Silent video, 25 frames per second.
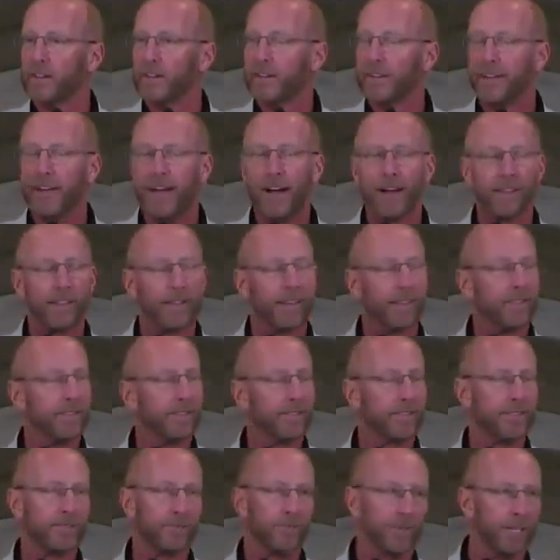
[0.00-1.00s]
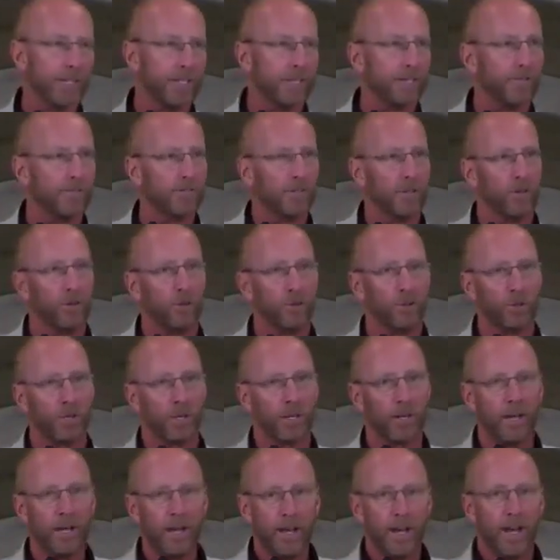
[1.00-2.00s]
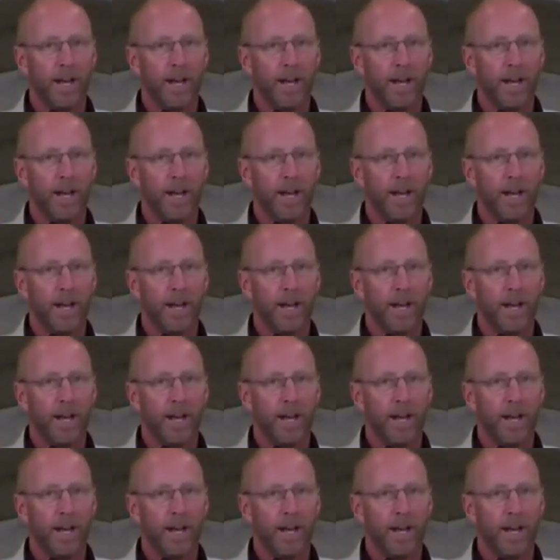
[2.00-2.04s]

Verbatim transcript: not like the streets of gold and